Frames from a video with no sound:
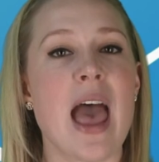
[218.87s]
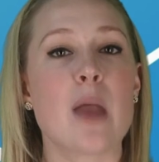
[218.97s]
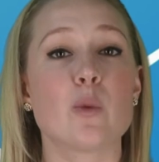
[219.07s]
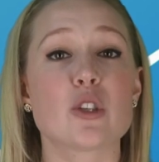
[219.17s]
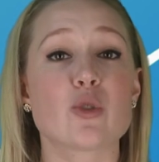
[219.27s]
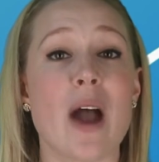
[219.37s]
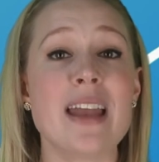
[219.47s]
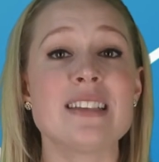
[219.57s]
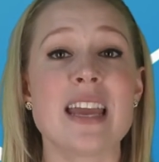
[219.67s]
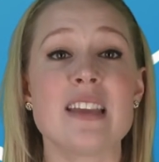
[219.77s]
and will try
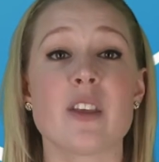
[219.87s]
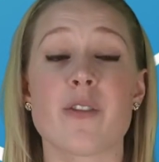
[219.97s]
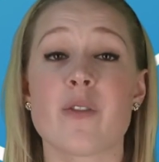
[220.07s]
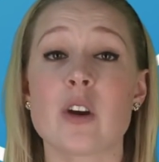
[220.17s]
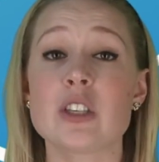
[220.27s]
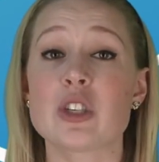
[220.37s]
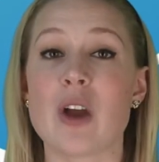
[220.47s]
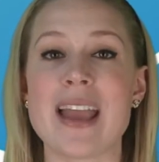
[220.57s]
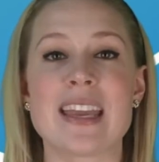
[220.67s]
to take the first strike